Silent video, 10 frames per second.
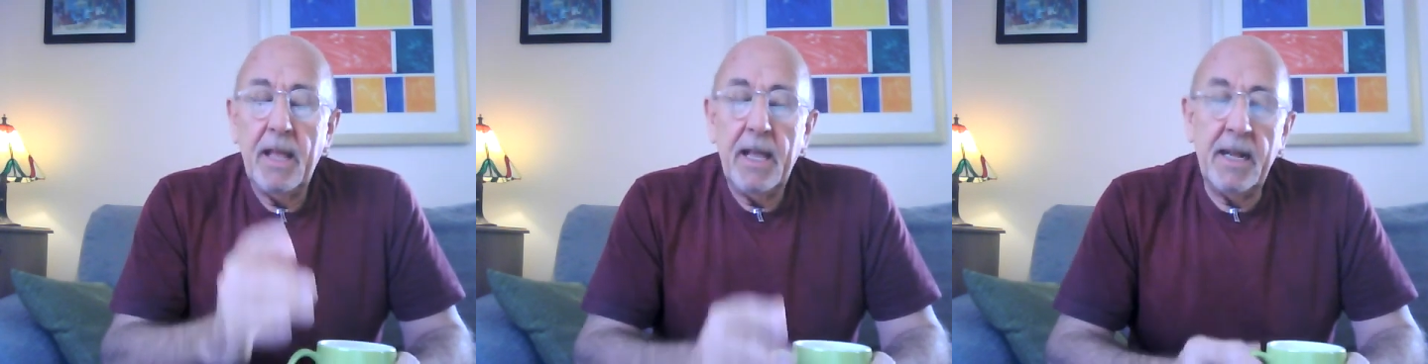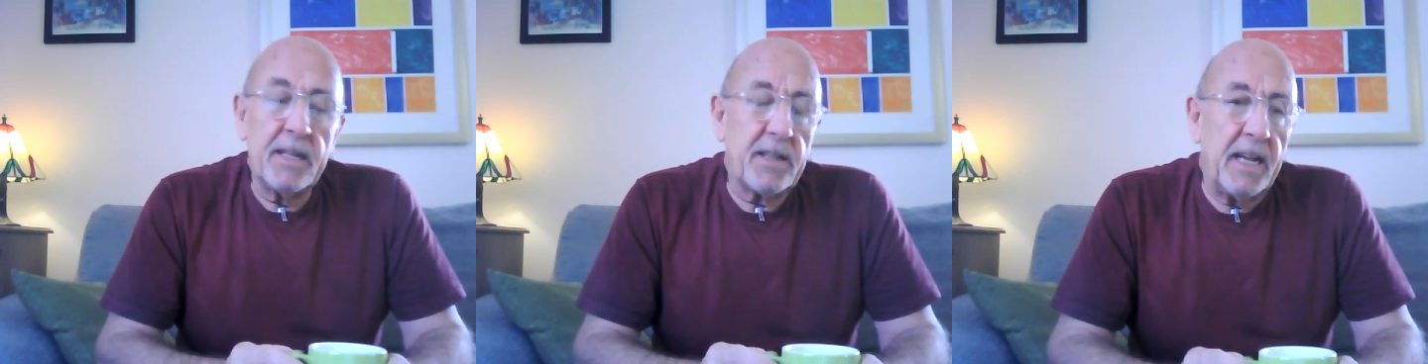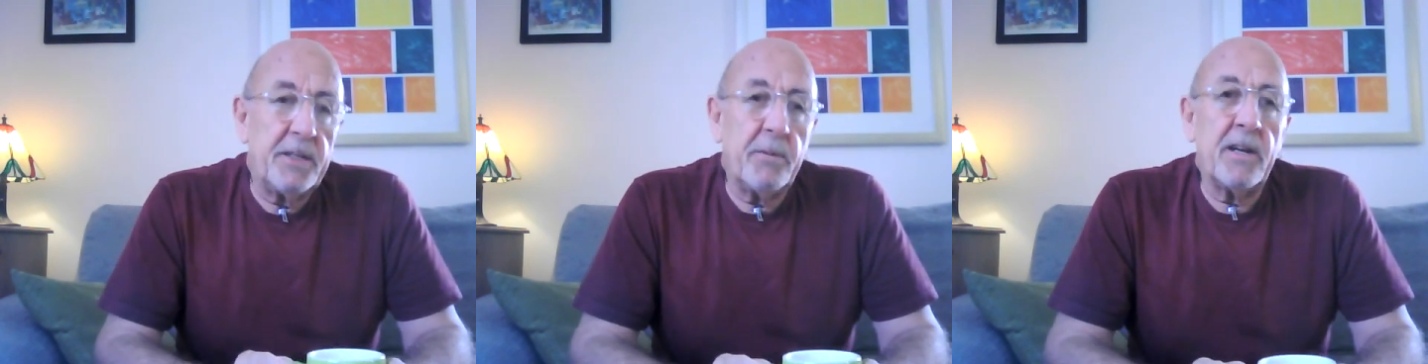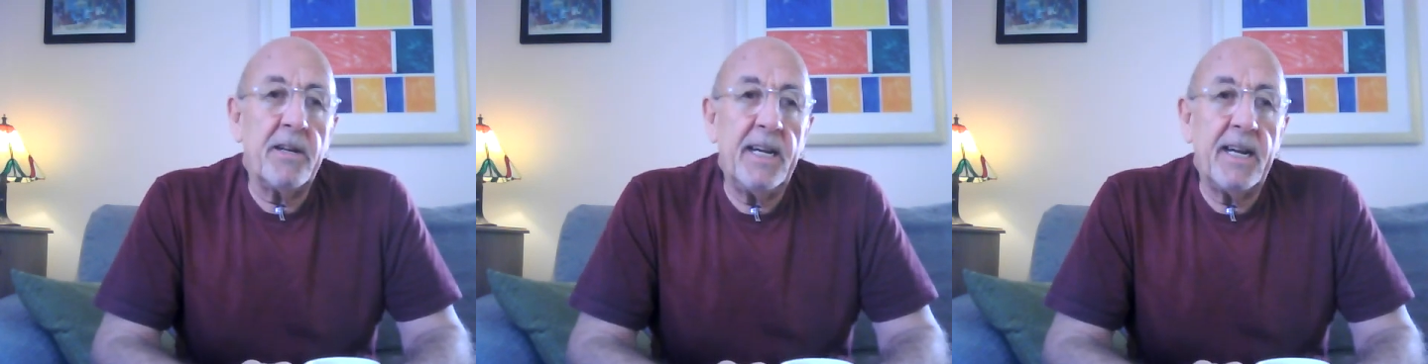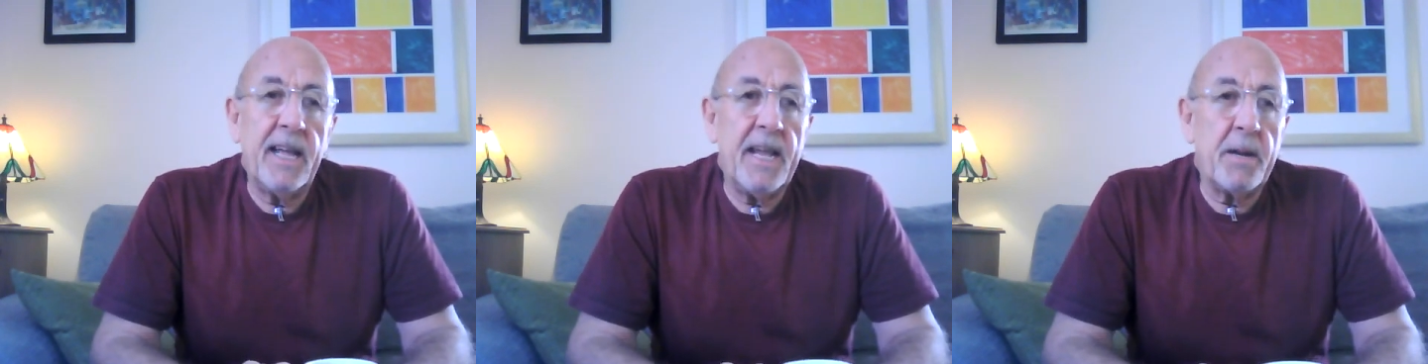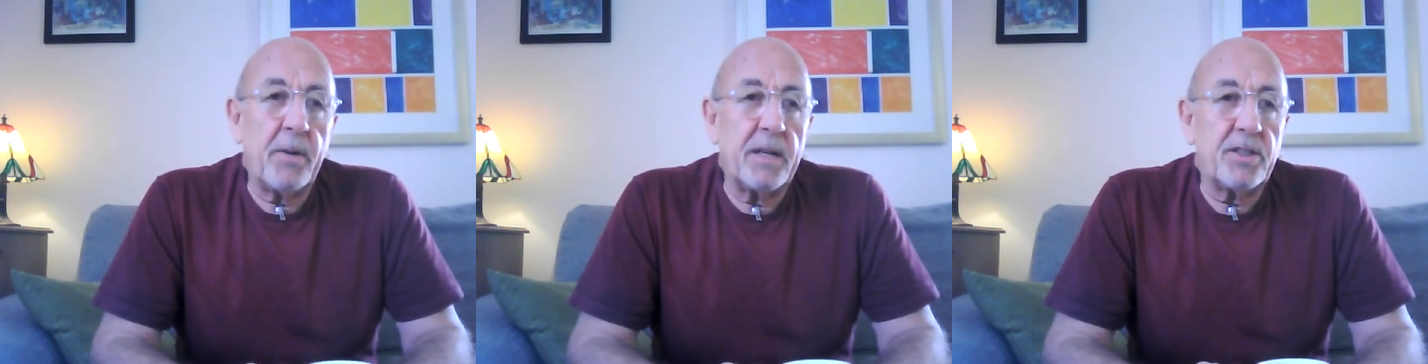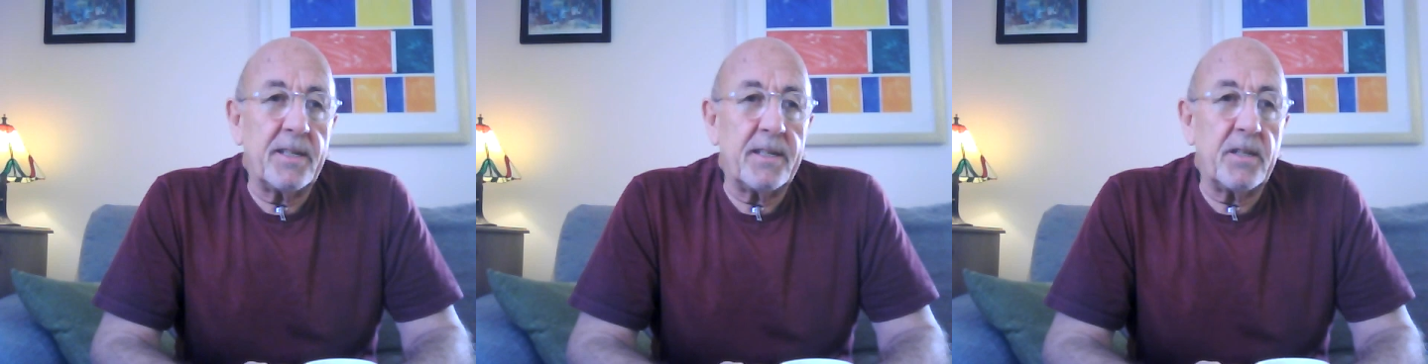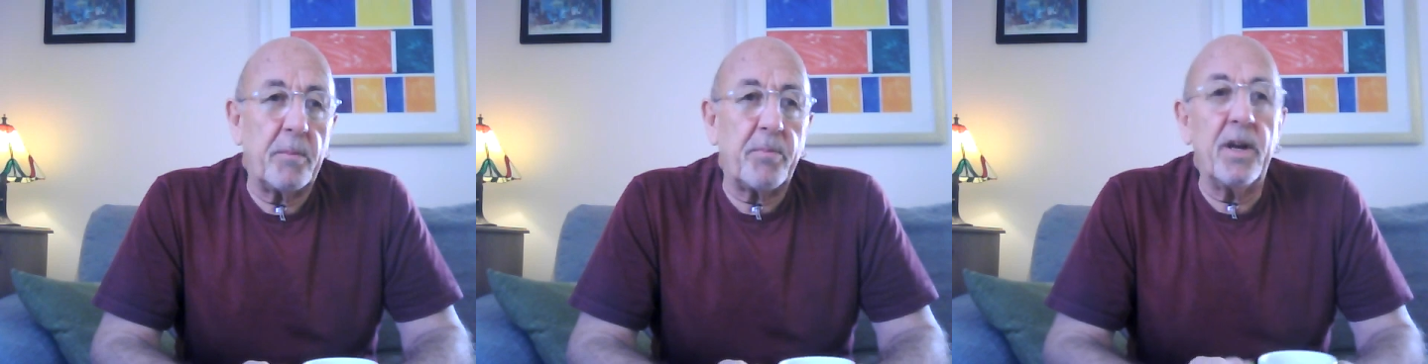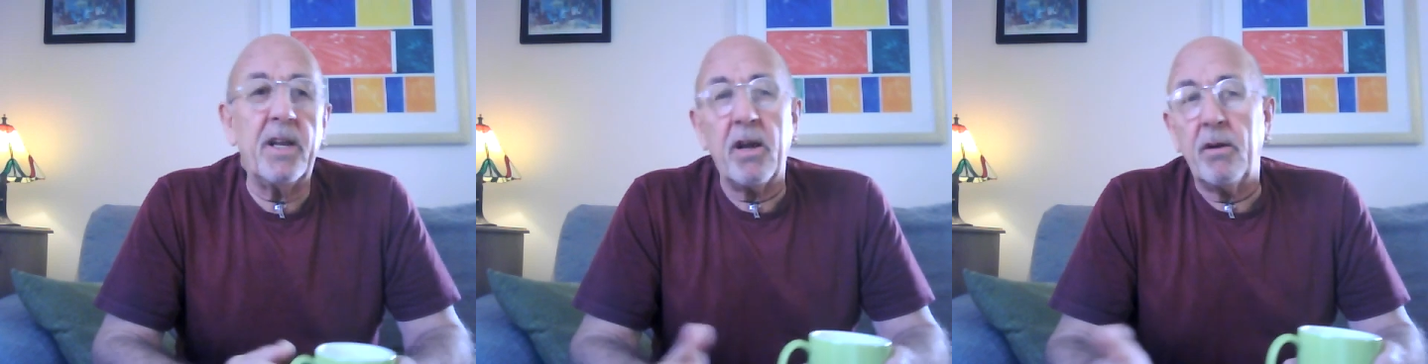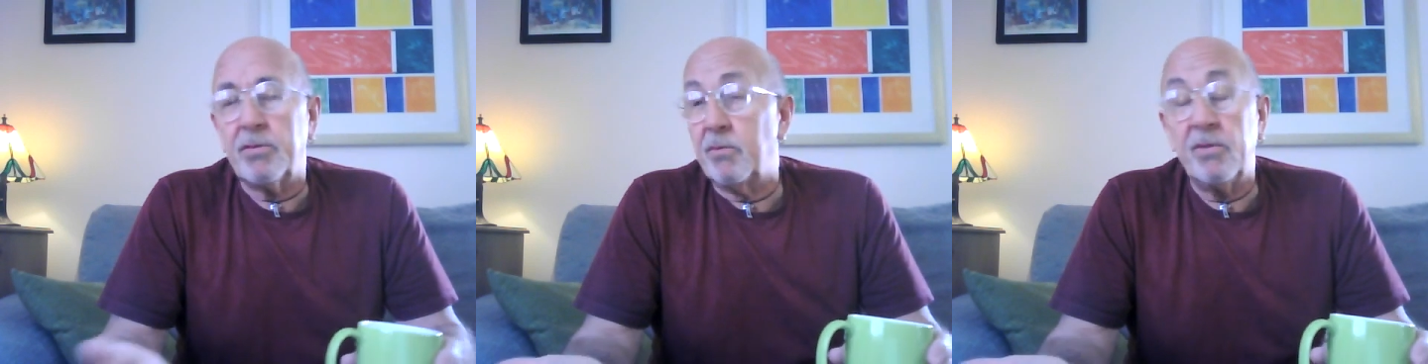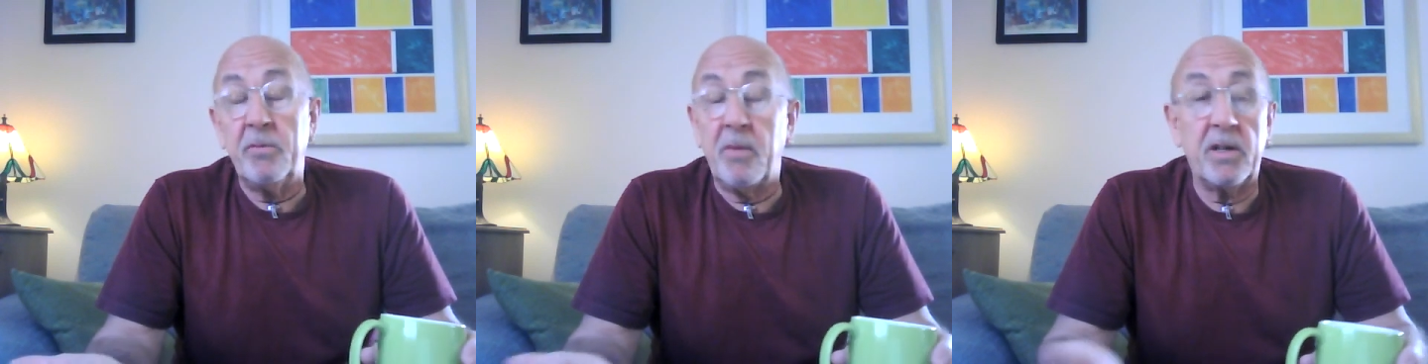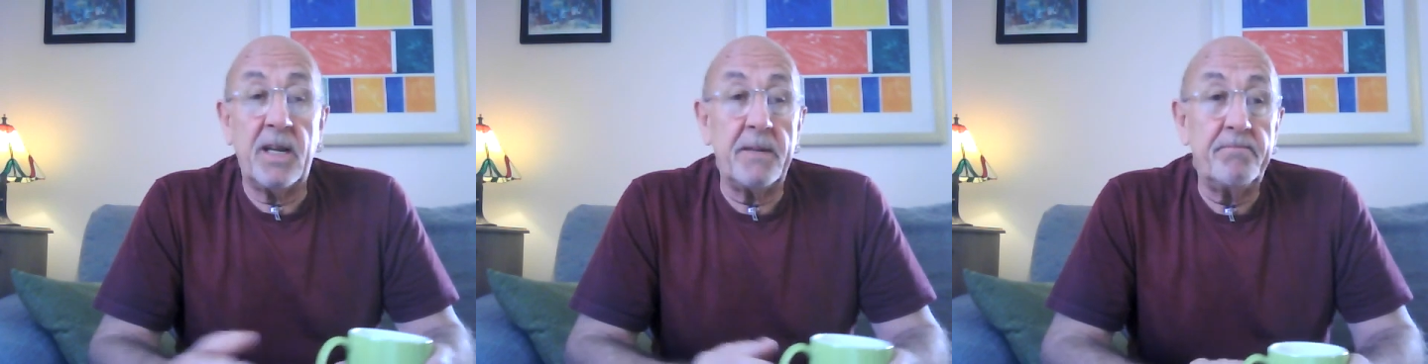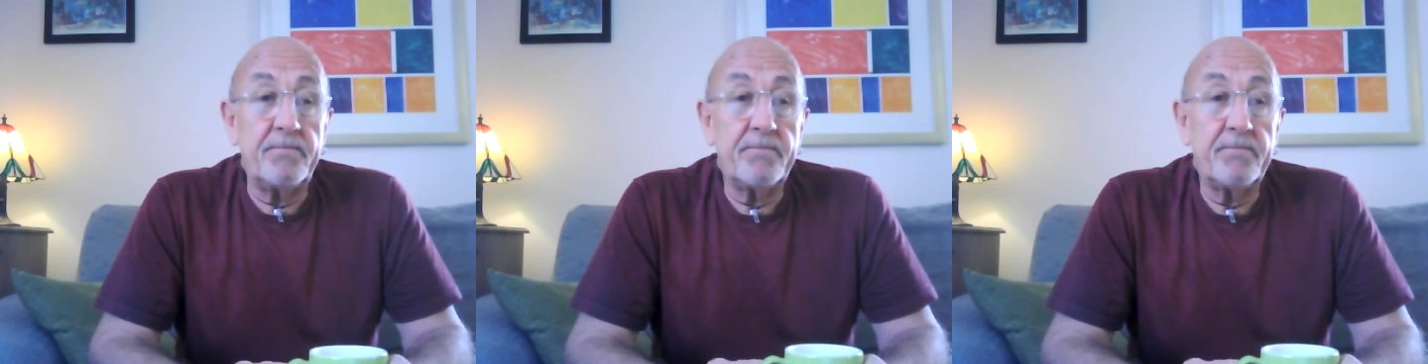In the days when I needed a hairbrush and the pretty girls all knew my name.